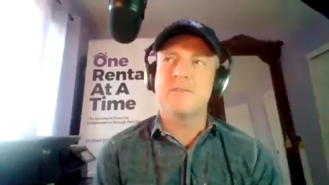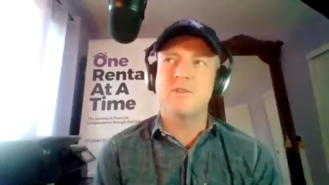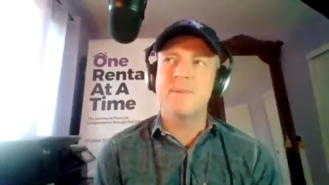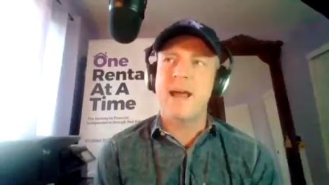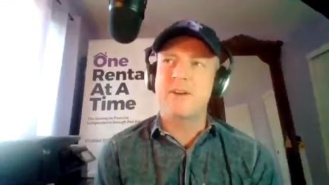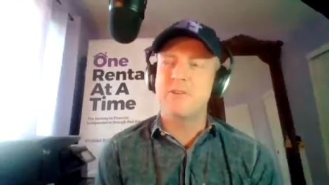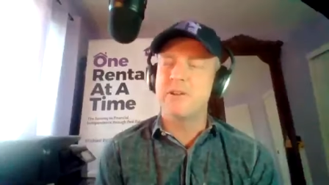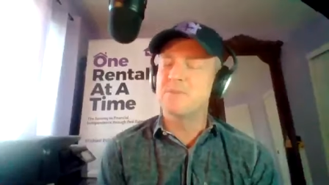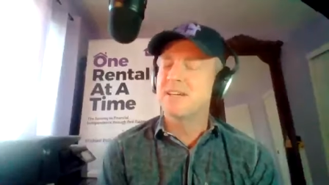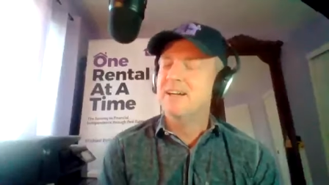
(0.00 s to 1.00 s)
There's mm-hmm. too many
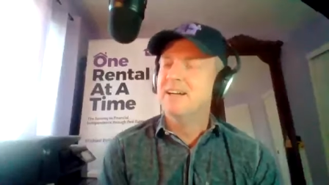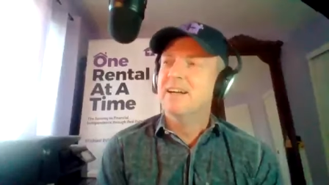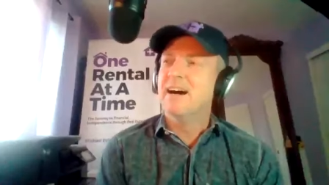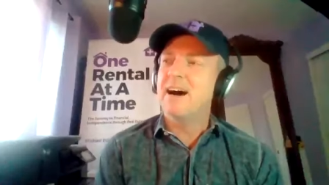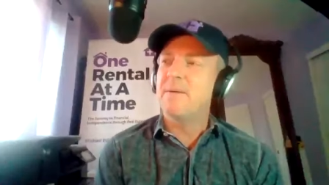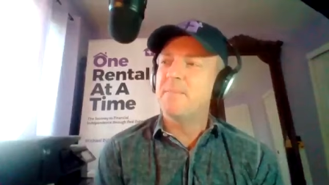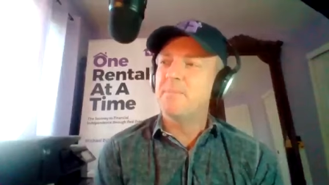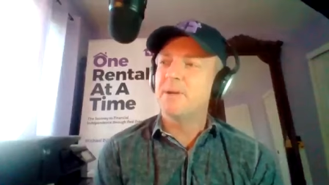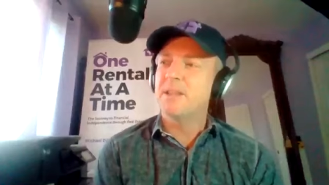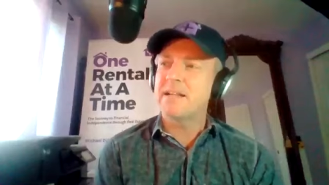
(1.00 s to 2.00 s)
acronyms. Um,
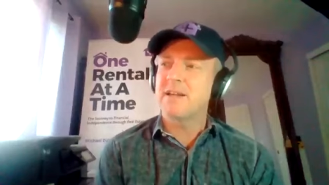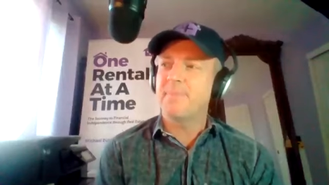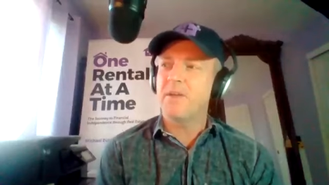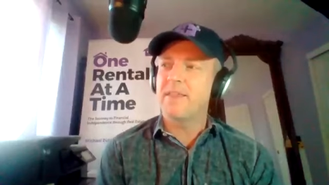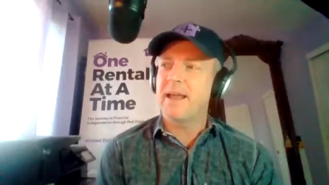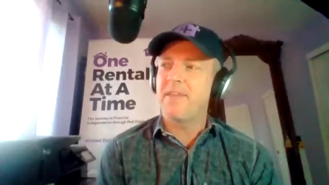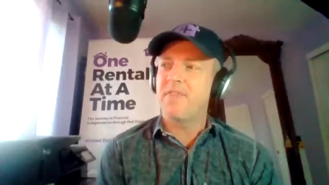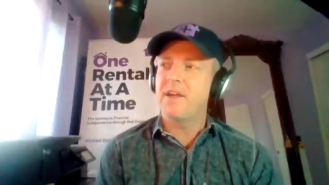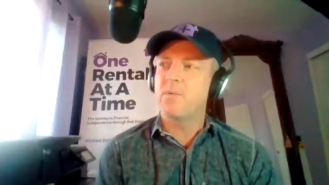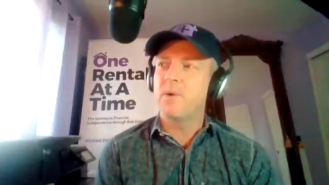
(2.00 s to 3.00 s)
but that's something that I think they